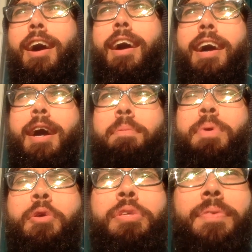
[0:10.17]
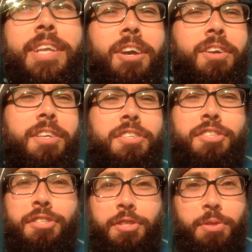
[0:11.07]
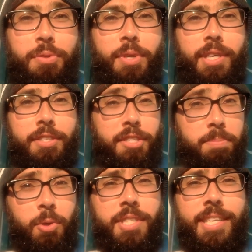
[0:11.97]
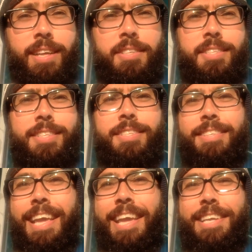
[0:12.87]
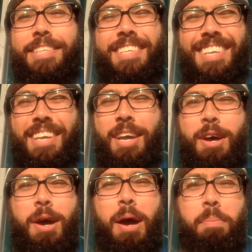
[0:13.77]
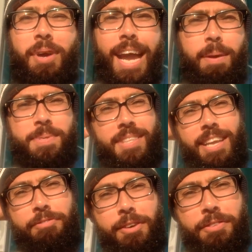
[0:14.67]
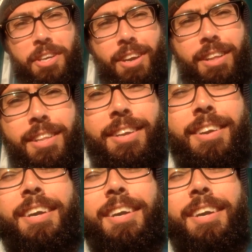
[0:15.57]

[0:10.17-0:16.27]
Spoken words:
both in regards to sports analysis and perhaps life overall.